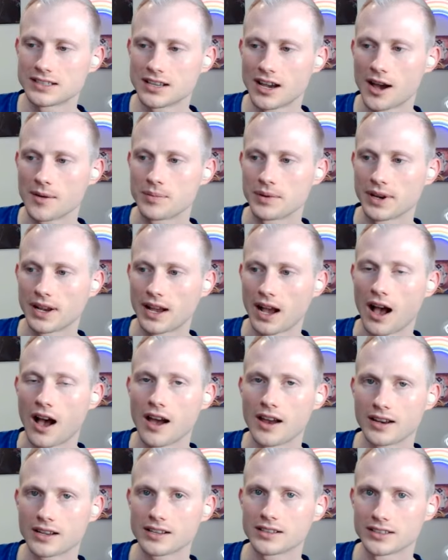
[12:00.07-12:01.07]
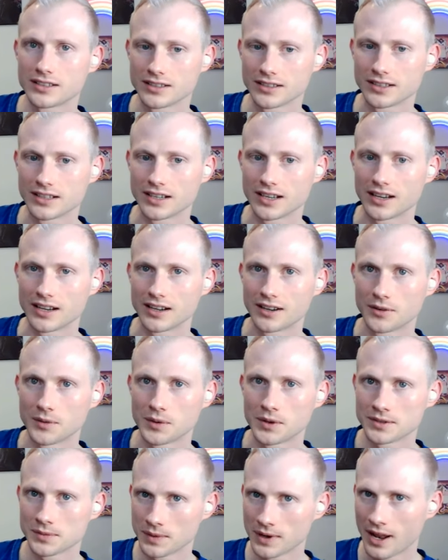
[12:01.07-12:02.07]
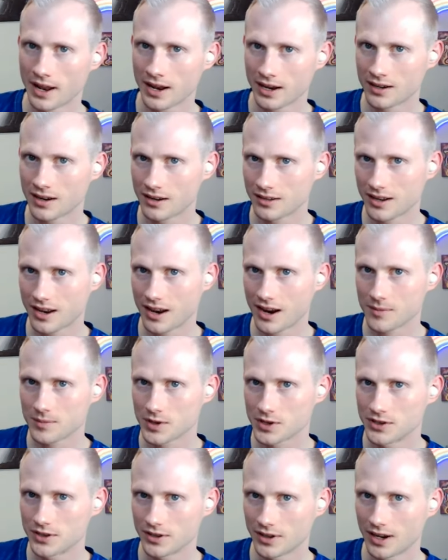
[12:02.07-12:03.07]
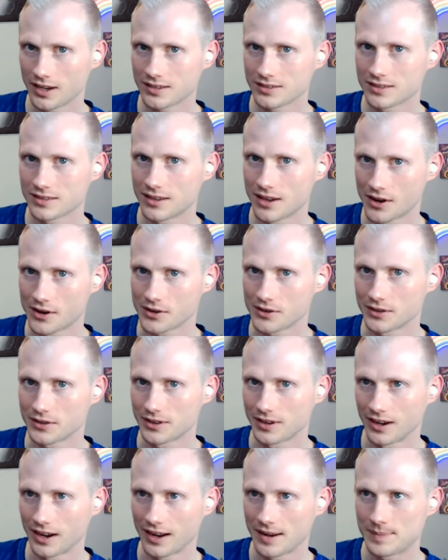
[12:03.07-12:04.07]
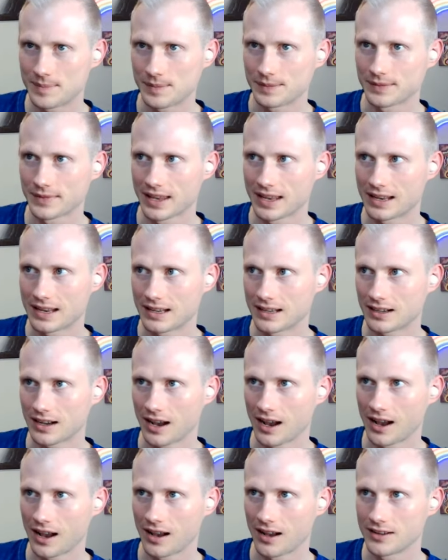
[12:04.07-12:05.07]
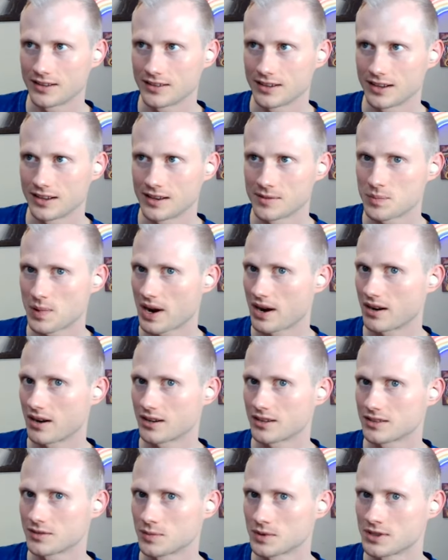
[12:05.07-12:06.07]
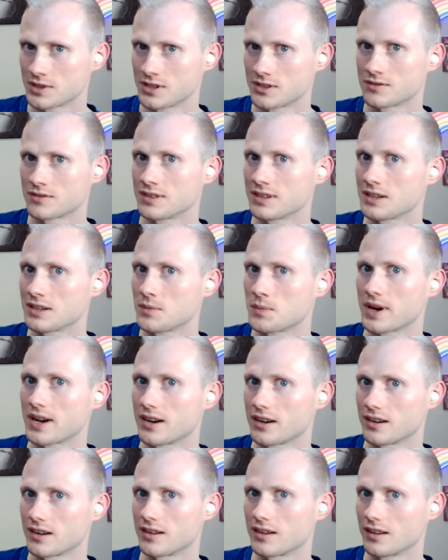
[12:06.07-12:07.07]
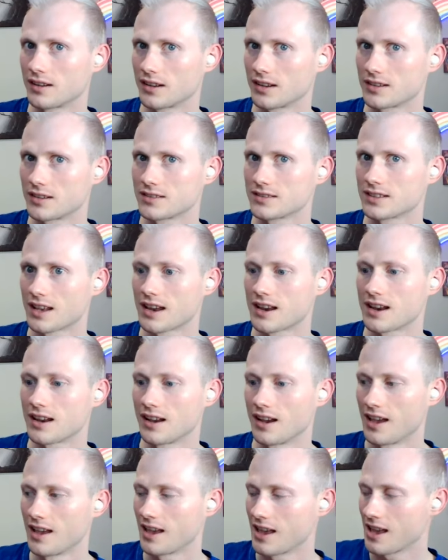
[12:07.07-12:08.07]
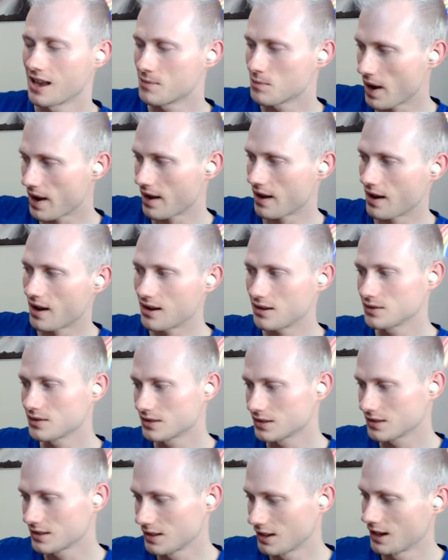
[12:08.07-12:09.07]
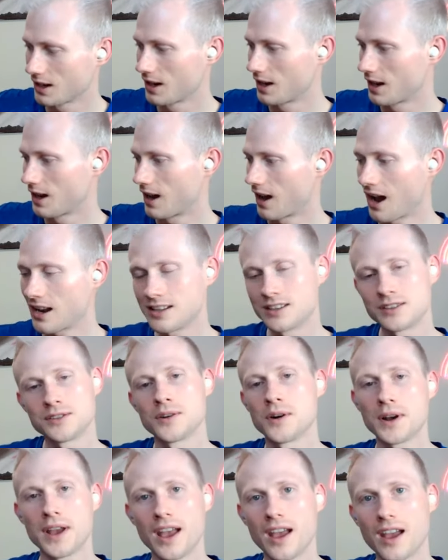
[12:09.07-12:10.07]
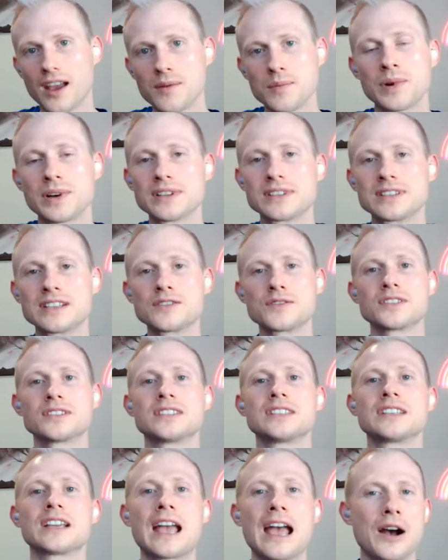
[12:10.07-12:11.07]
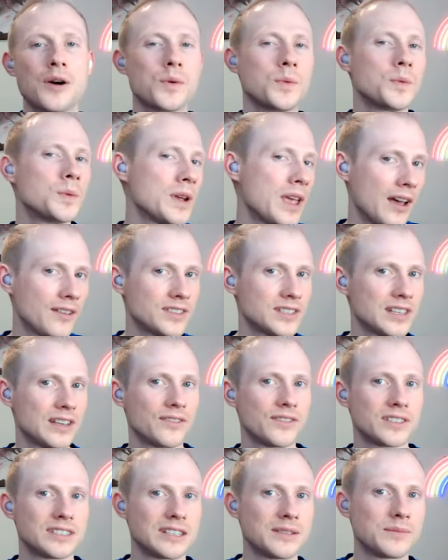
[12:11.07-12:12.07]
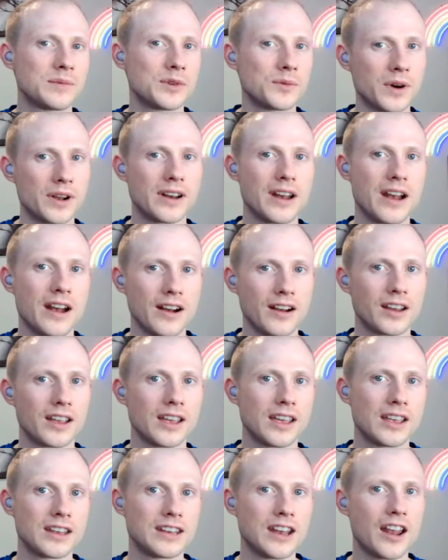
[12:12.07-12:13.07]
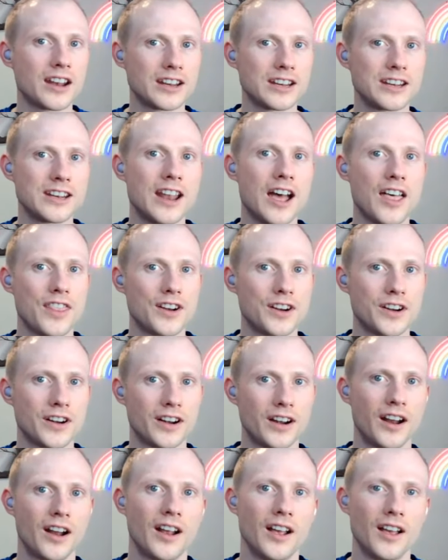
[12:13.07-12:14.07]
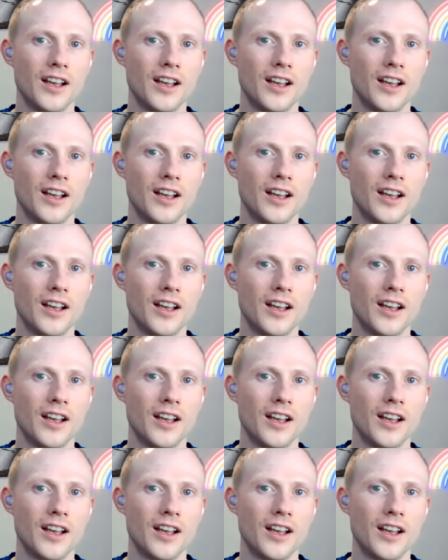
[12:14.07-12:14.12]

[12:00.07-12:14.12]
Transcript: topic I clearly need, because when I get on camera, you guys know I'm like embarrassed, which is really weird, because like in my house, I do okay. But it's interesting how we have self-esteem in one area and not another.